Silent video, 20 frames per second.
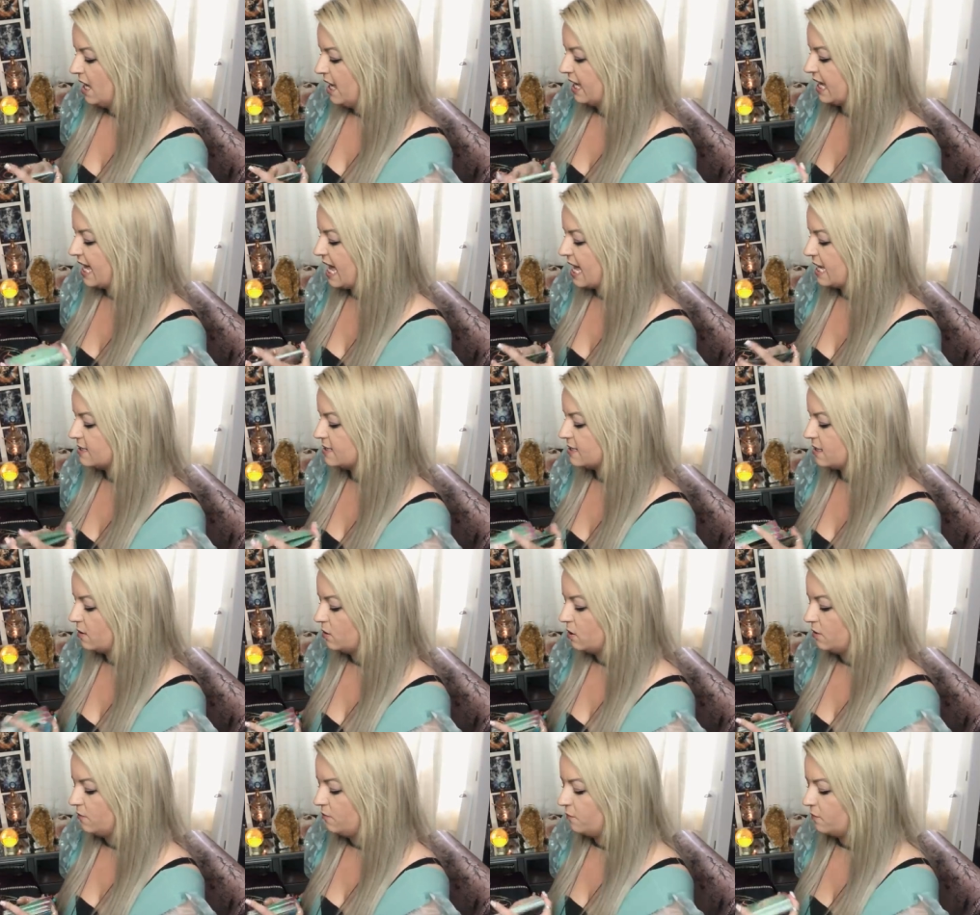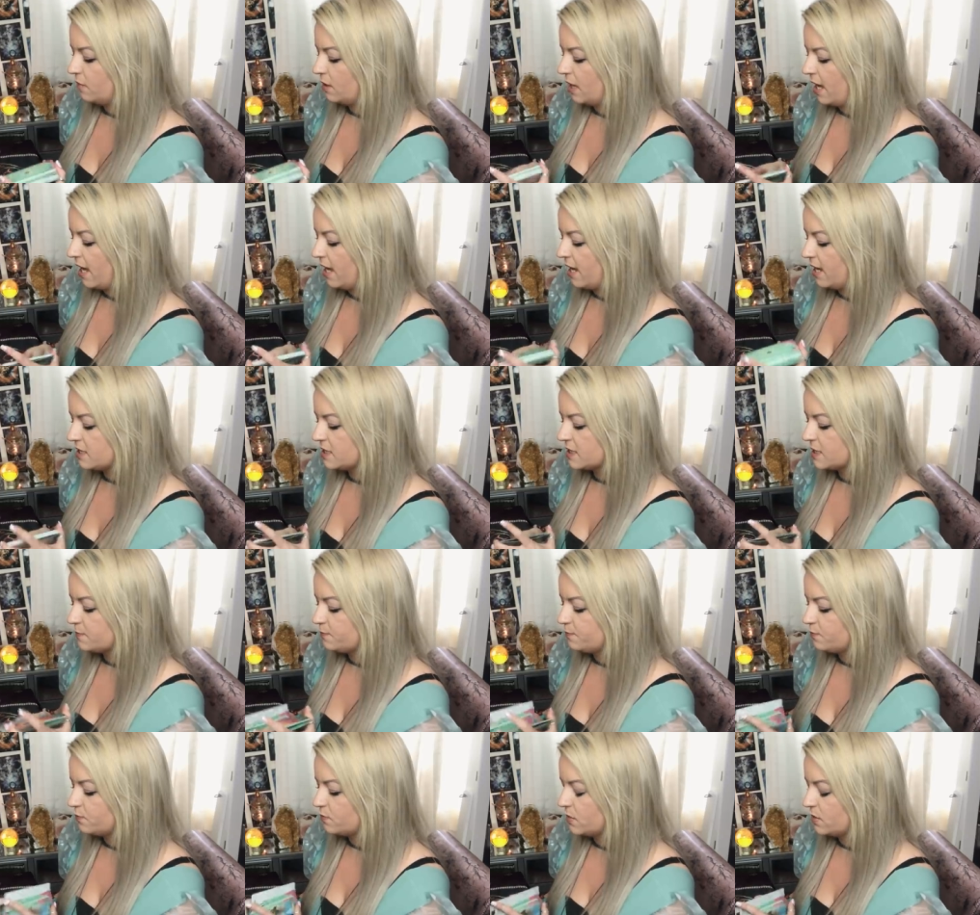Okay, so the uh,
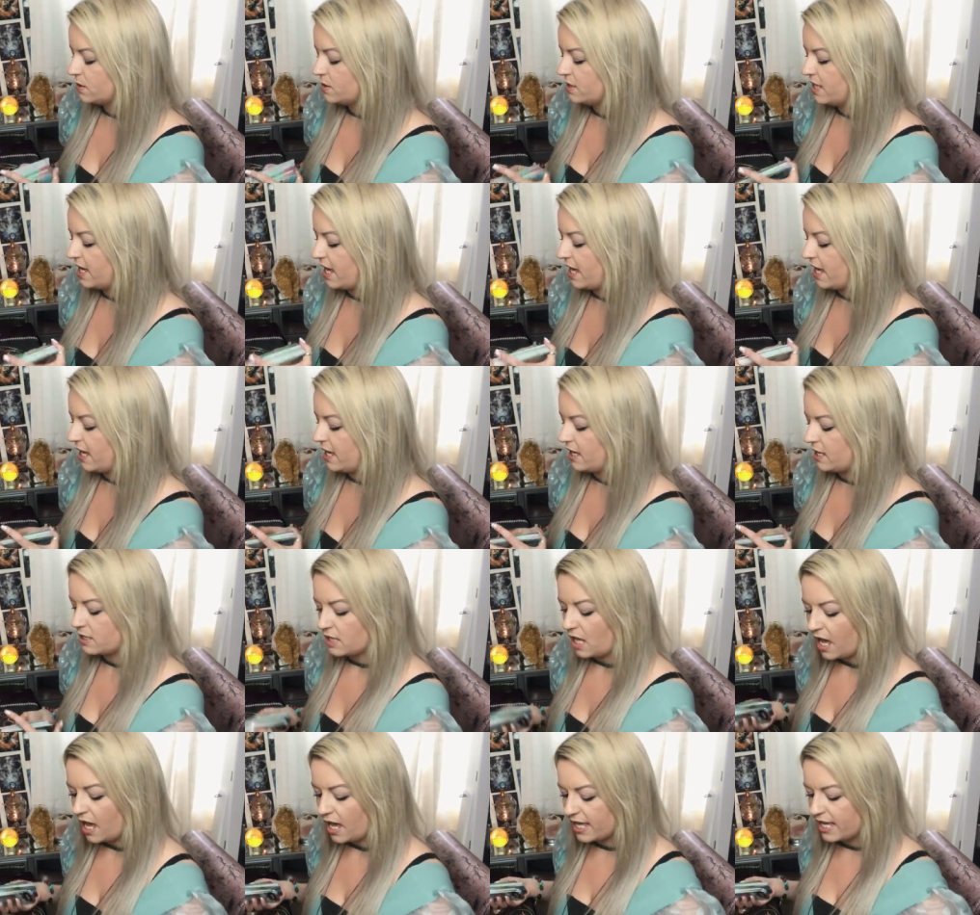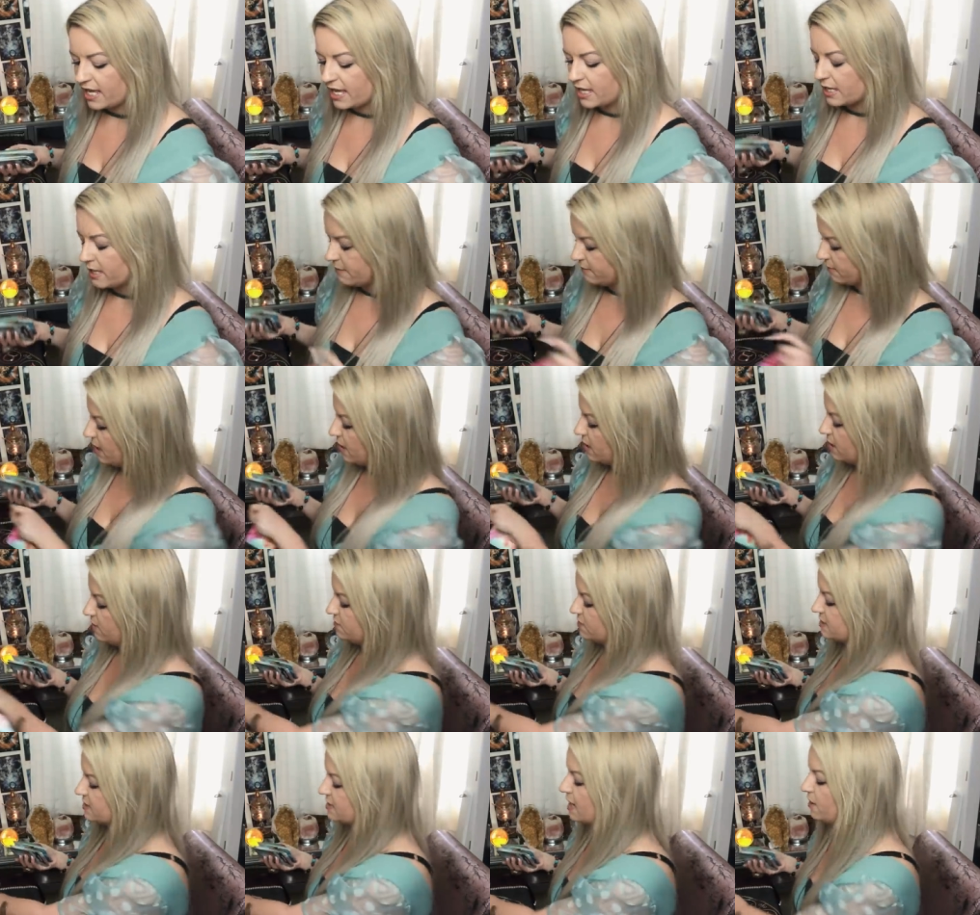the higher kind of
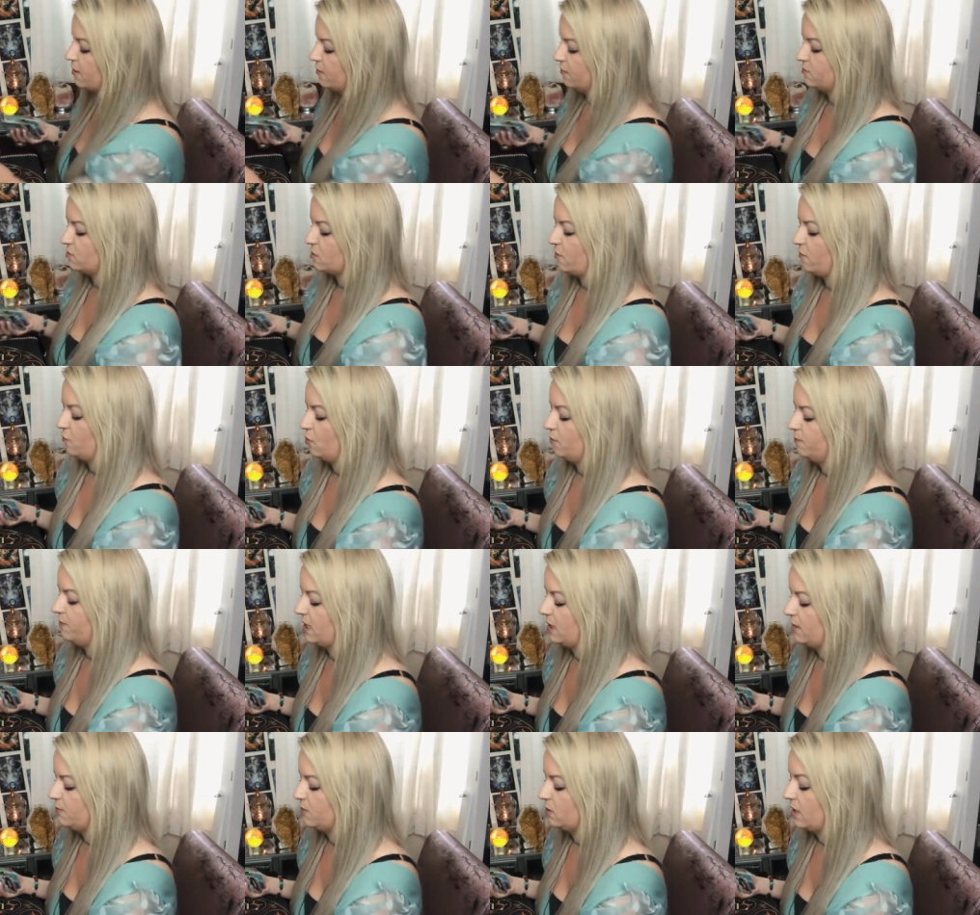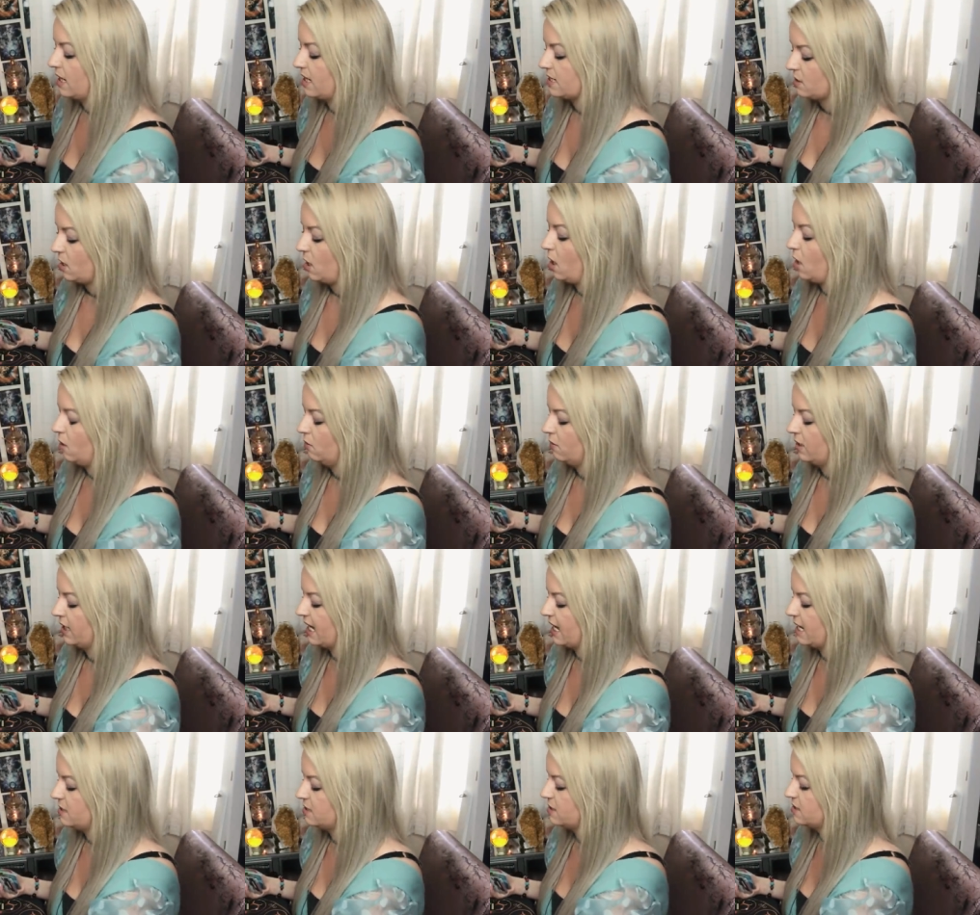selves of your people as a whole
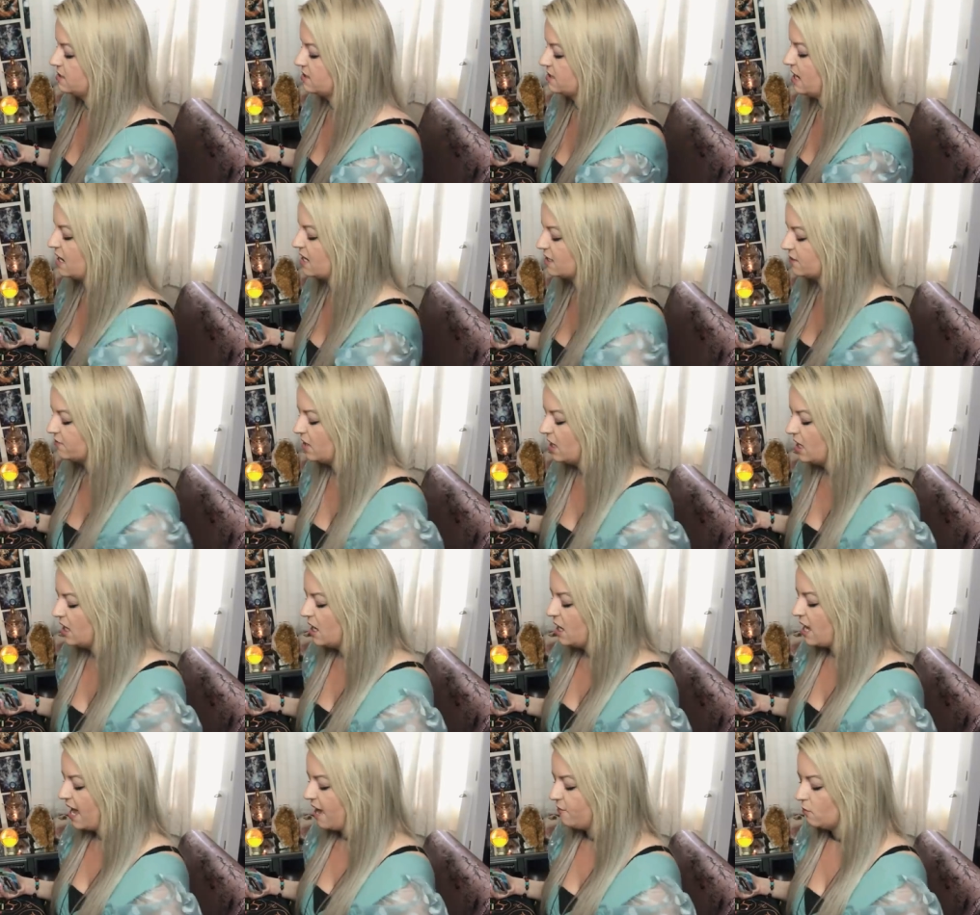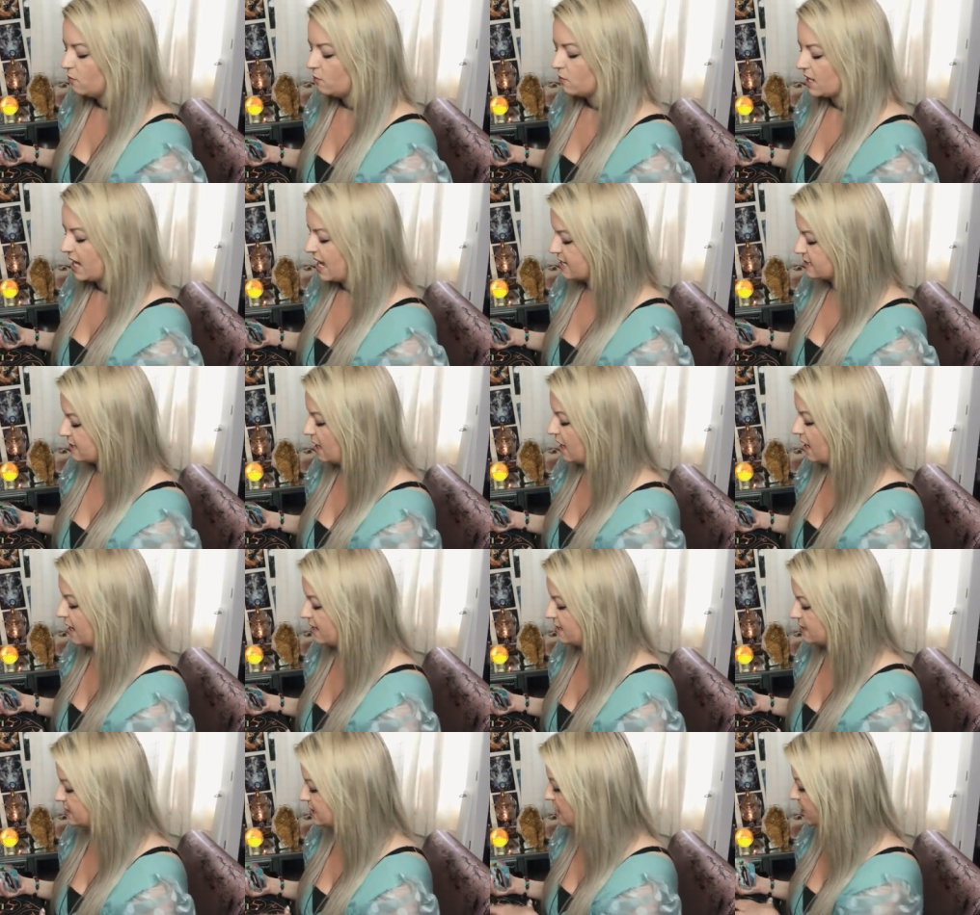okay so there's a kind of everyone has a
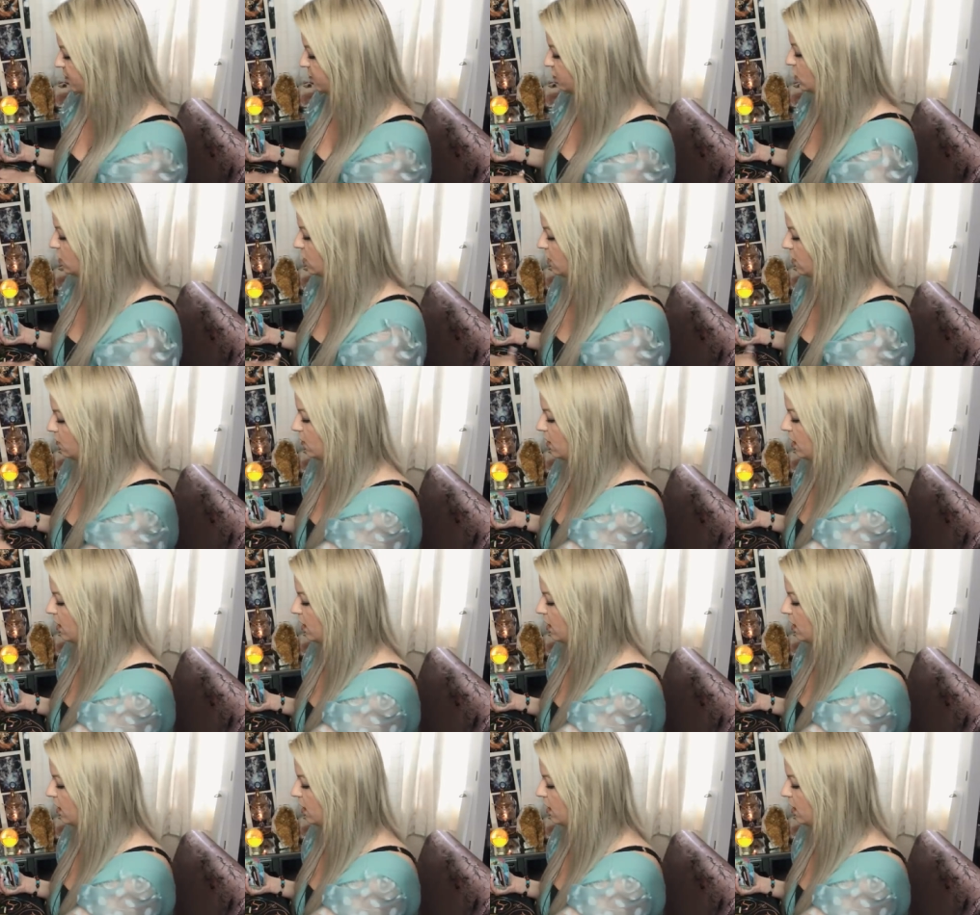higher self you know